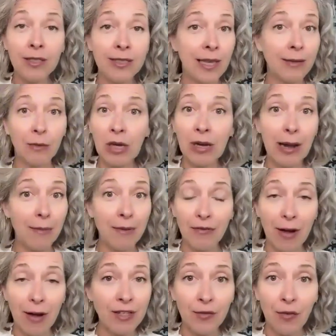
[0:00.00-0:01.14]
said we're gonna be
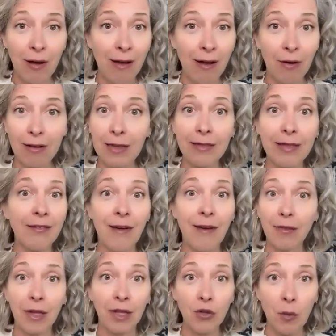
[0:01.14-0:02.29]
friends forever, and then they
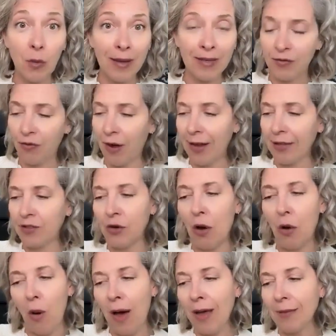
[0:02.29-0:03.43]
found a new best friend. You
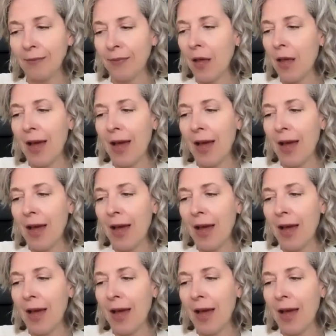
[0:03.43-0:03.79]
know what?